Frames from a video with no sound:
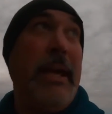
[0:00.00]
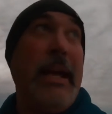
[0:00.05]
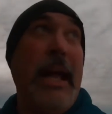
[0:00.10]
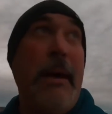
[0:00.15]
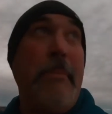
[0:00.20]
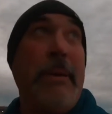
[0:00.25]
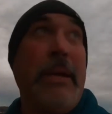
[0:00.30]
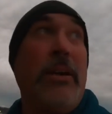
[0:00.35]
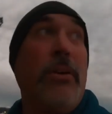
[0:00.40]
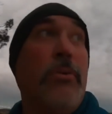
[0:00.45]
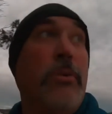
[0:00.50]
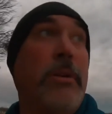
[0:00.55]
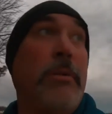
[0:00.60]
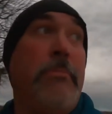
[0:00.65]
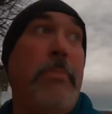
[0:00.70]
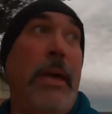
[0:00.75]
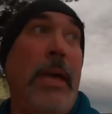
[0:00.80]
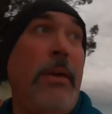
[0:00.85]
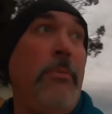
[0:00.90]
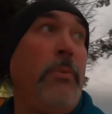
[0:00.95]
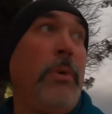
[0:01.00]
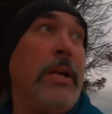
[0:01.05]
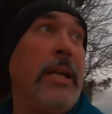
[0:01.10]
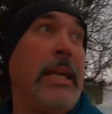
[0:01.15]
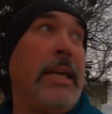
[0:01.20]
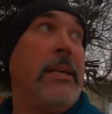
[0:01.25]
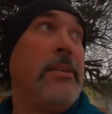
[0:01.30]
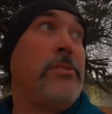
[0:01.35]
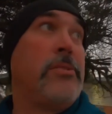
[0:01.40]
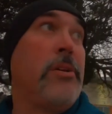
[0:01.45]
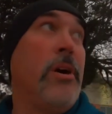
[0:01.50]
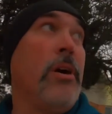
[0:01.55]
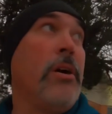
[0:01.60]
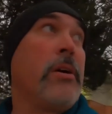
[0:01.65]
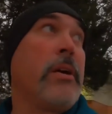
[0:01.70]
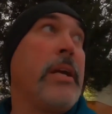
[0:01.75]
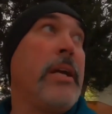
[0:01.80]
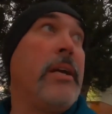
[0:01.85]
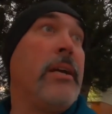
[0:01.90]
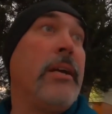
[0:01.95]
I've been going to bed when it gets
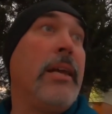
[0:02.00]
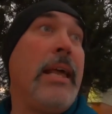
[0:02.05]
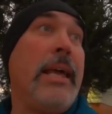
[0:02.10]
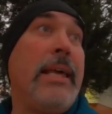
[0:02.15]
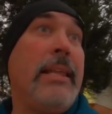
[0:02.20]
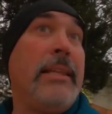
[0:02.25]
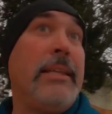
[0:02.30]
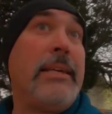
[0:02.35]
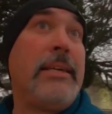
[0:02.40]
dark here lately.